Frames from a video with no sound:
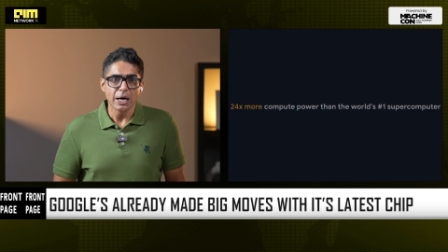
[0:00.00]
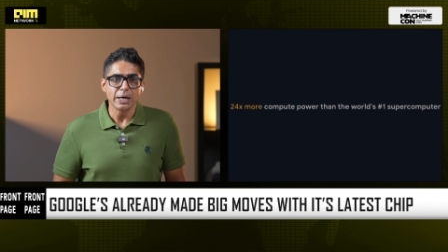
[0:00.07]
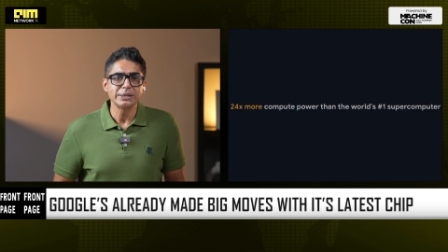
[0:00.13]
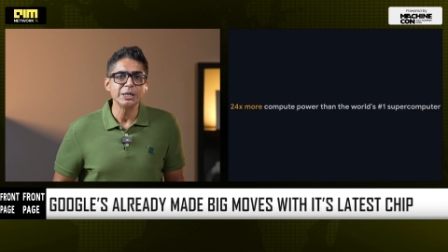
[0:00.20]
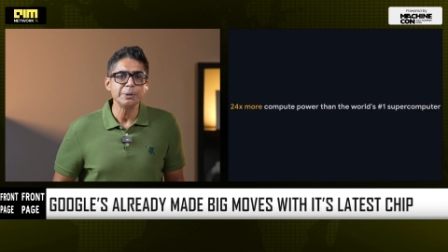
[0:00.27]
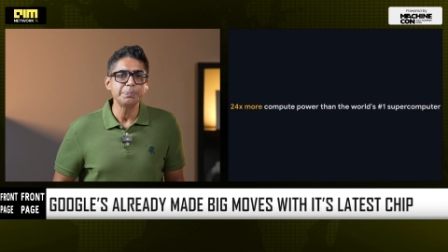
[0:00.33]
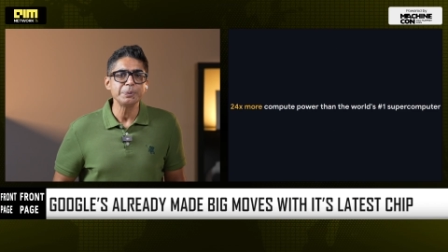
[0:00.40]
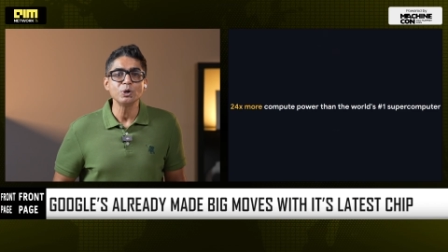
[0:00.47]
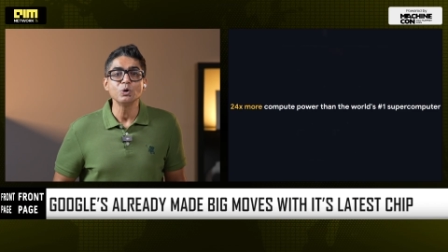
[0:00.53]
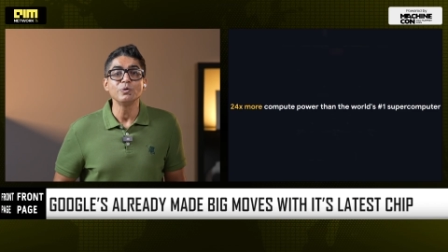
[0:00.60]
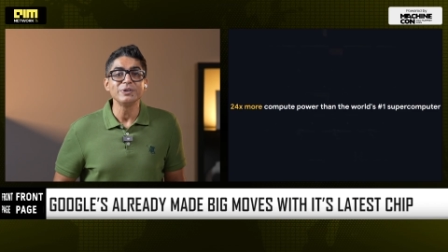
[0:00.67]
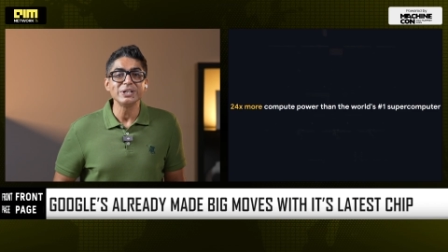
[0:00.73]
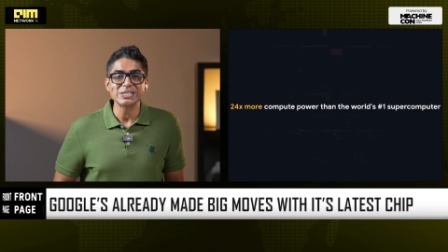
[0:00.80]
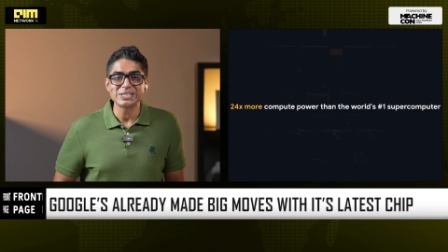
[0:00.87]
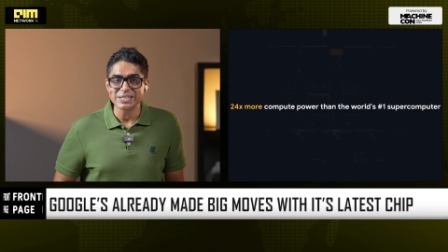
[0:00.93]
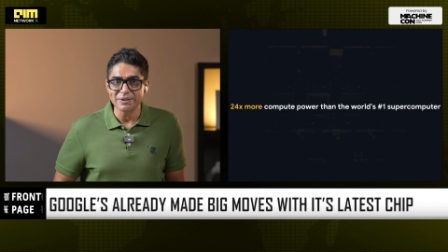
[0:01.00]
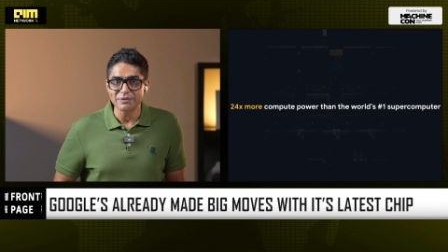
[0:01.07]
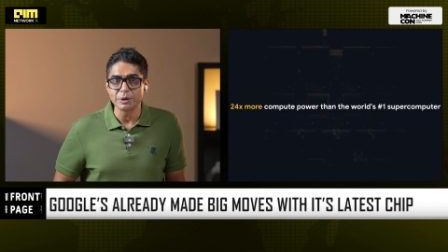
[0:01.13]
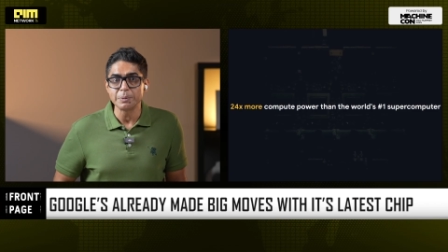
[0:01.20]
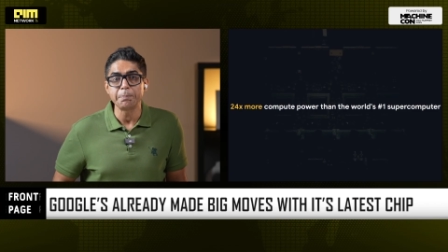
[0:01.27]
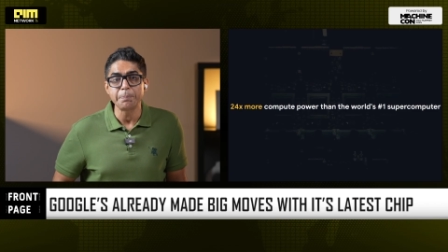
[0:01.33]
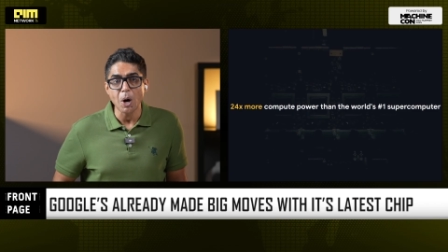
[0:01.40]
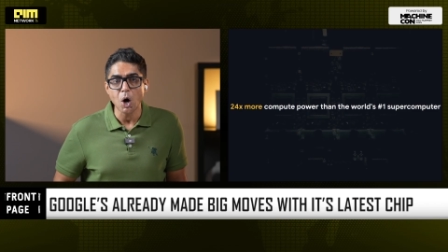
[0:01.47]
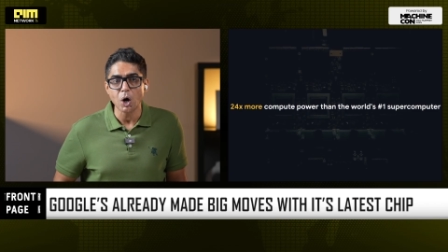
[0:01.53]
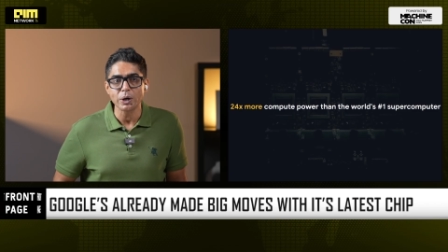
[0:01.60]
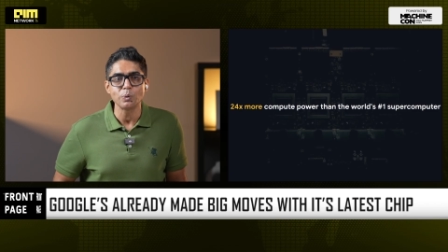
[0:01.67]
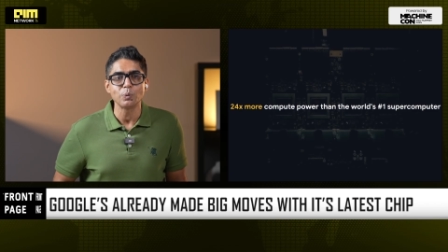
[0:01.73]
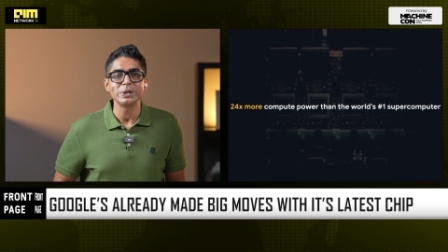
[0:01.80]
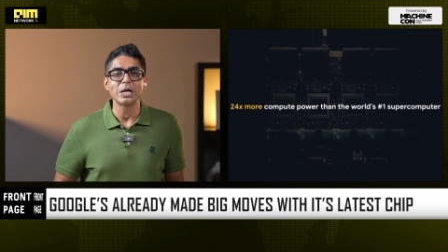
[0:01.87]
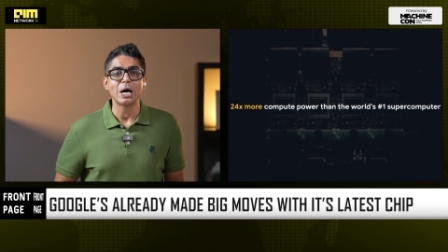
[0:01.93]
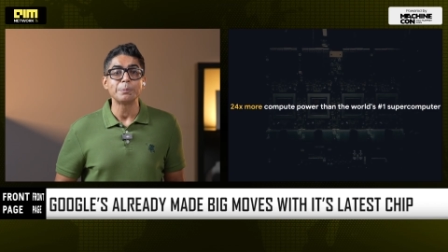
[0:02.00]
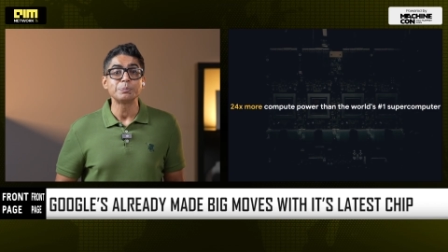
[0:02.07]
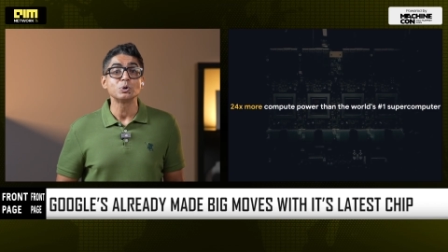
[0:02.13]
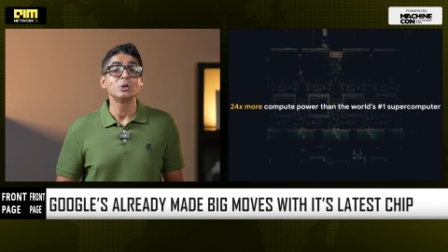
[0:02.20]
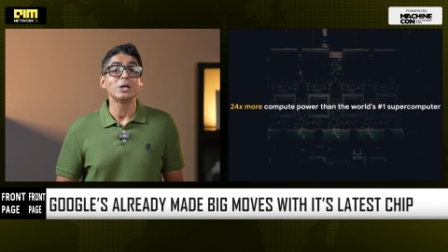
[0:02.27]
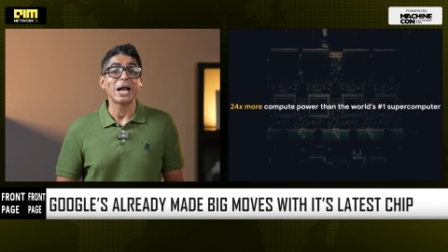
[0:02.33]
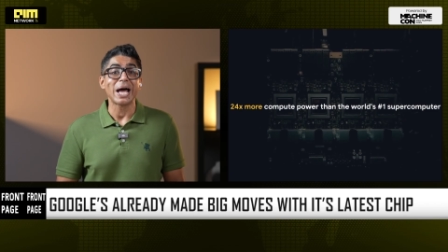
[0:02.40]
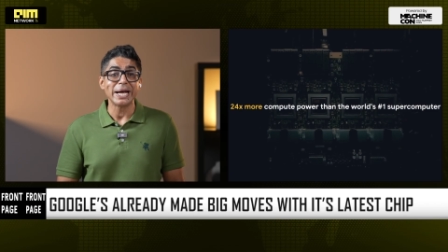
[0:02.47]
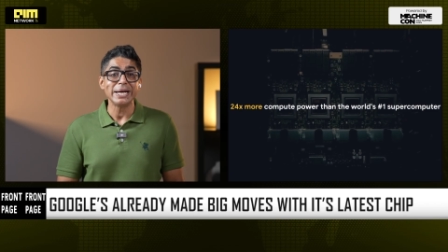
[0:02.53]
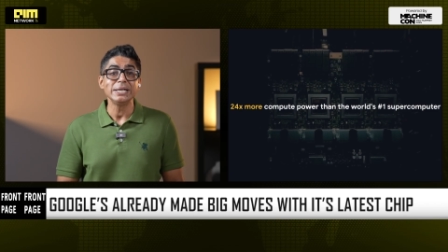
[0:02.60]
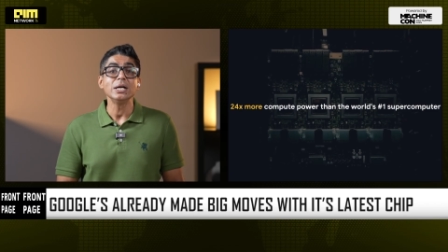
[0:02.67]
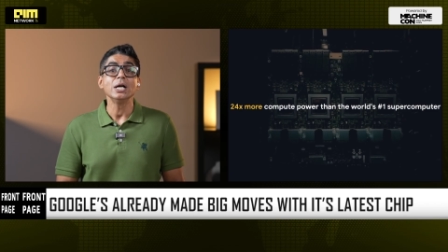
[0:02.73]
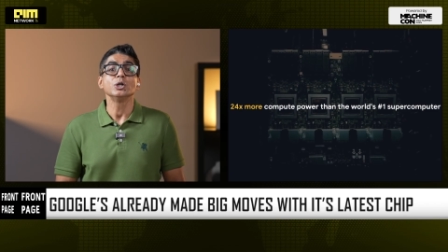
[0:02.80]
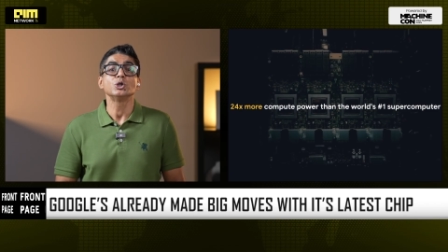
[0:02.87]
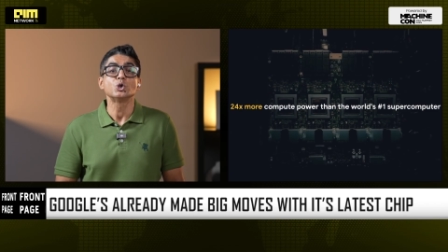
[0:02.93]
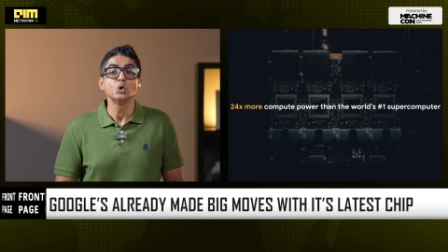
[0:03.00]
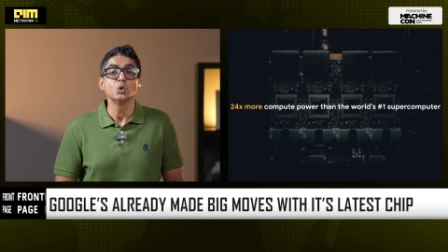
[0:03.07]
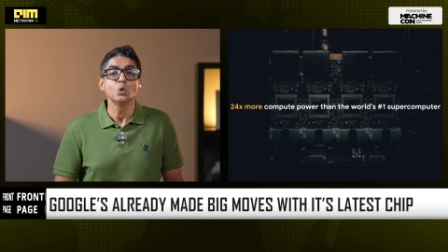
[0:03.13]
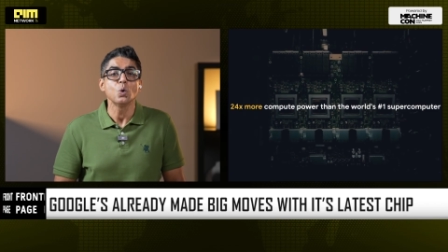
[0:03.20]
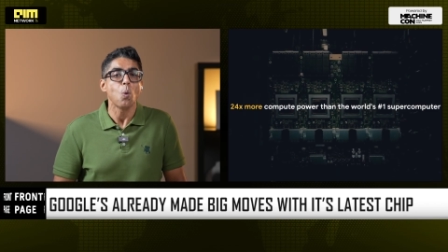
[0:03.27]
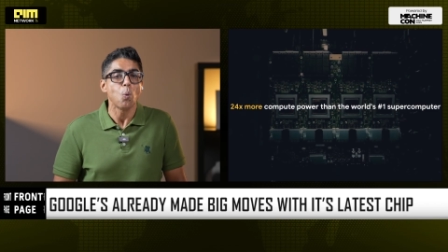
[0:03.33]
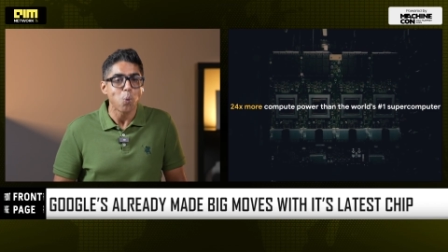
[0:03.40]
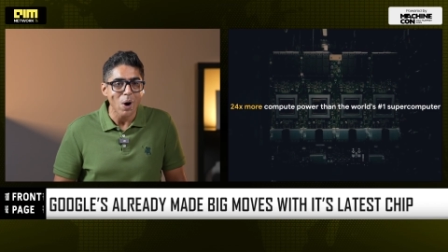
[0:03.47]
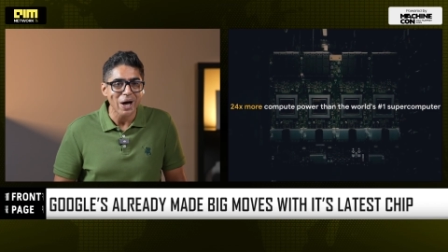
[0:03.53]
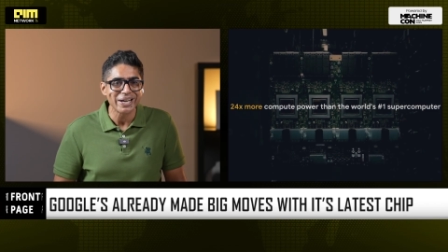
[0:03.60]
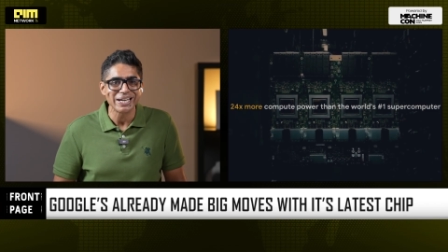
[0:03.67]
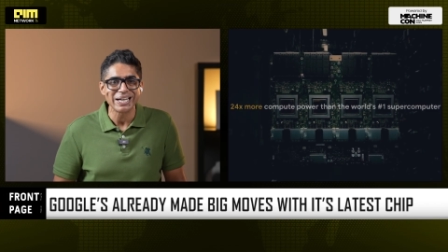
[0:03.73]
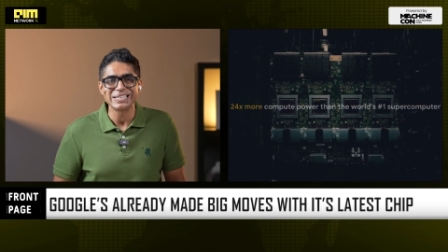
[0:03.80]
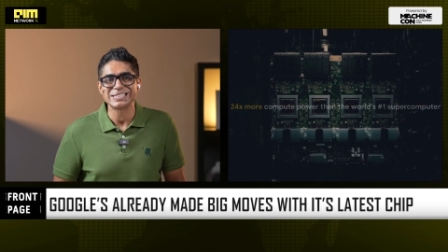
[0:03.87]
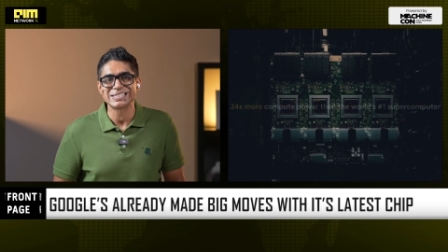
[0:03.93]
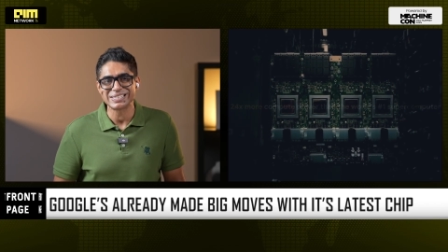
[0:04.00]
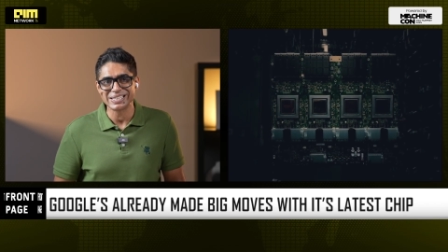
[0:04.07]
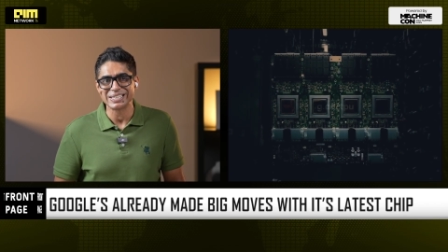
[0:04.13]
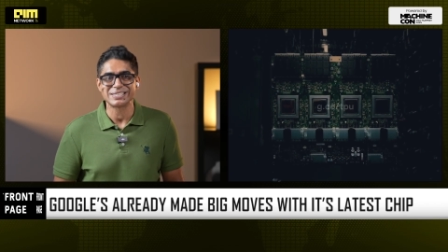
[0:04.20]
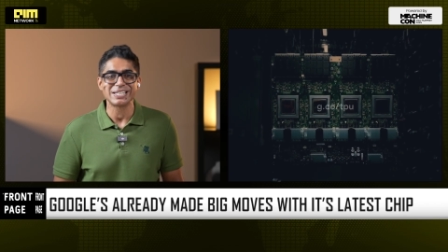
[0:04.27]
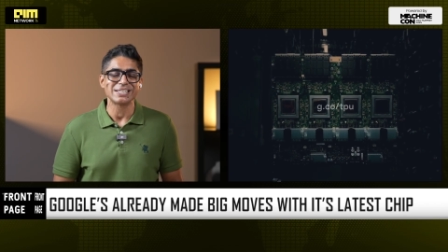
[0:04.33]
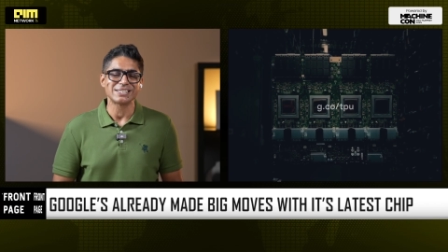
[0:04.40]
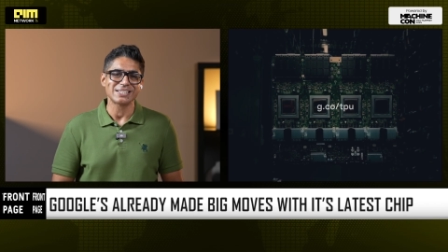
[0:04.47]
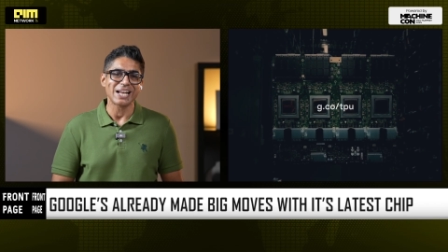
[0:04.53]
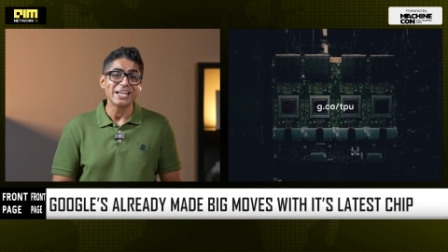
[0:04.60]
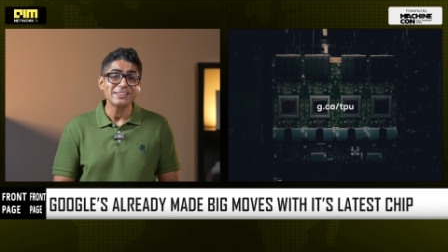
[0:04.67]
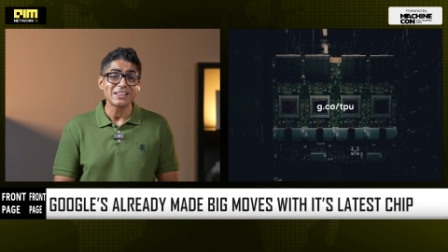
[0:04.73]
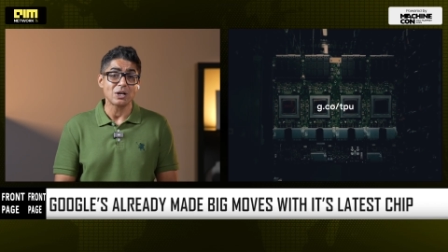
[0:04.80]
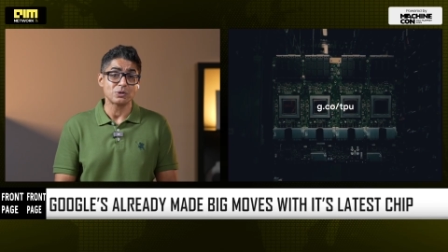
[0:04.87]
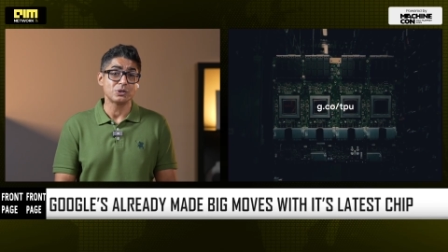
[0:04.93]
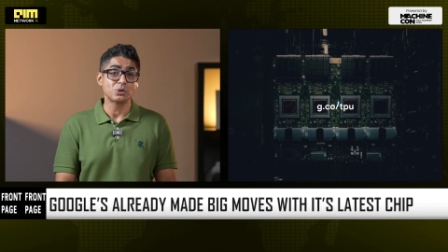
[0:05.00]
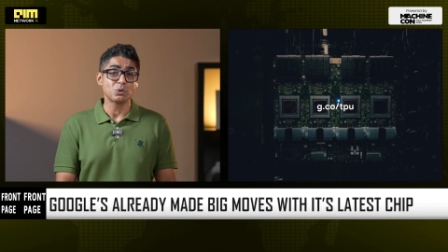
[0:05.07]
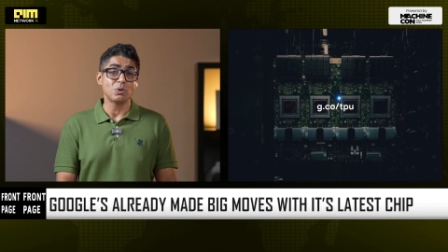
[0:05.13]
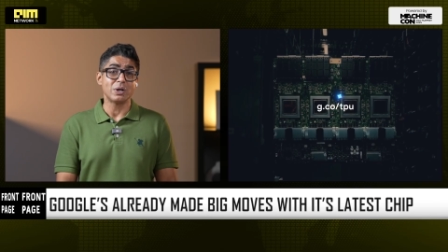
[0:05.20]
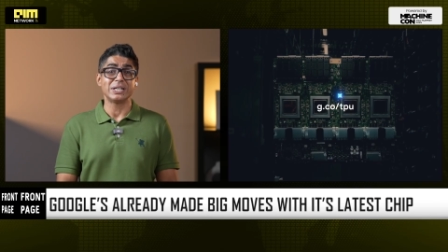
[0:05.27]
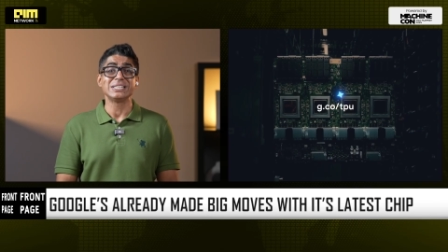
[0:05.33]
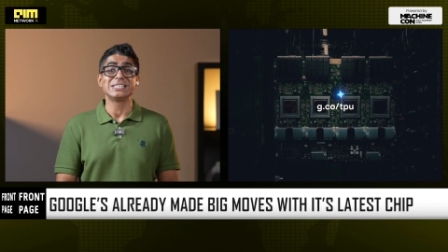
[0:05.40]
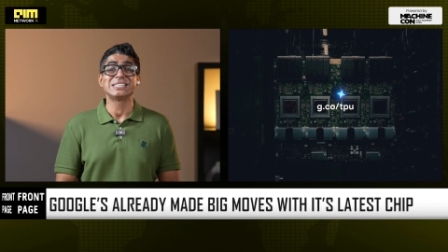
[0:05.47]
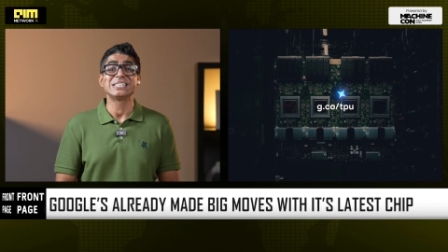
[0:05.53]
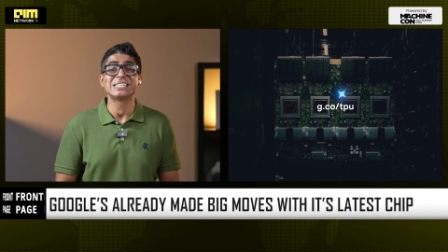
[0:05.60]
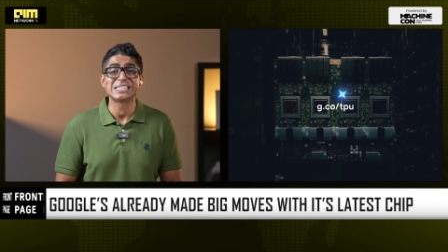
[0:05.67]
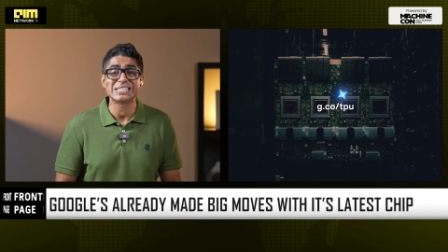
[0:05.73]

A TPU V7 pod with up to 9216, that's 9216